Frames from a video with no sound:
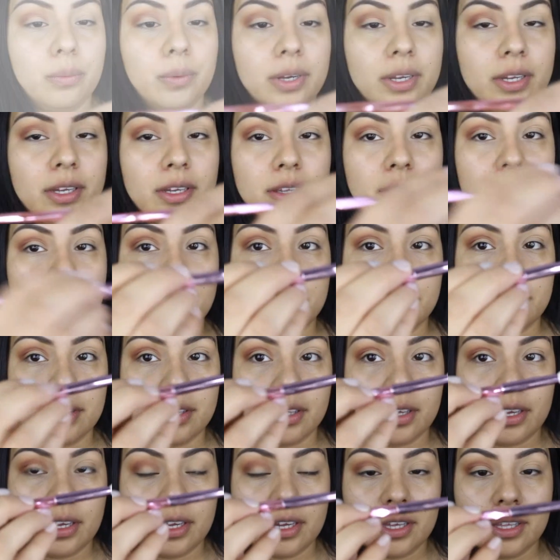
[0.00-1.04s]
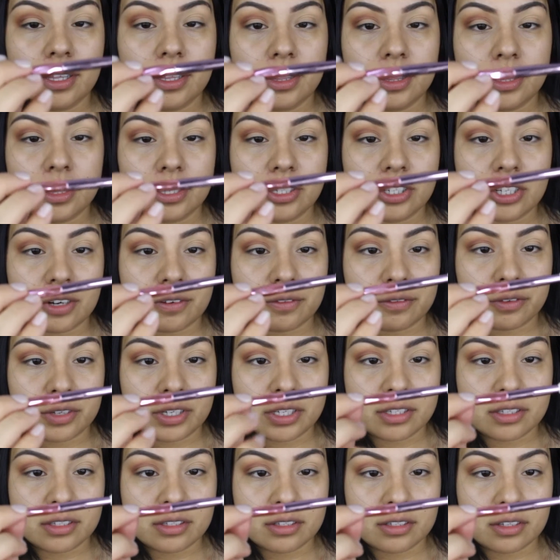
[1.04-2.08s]
With the
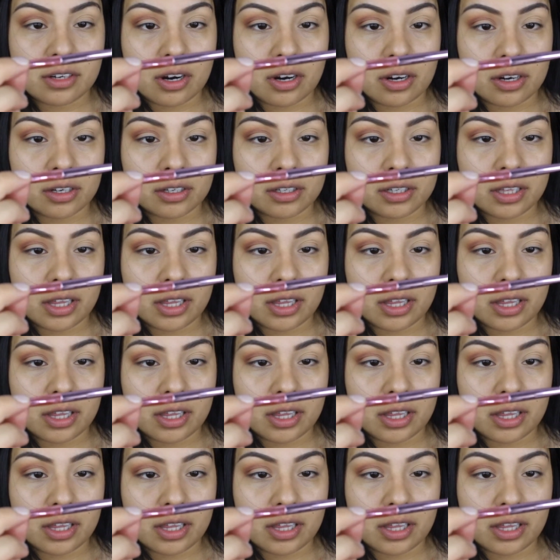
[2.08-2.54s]
Jeffreestar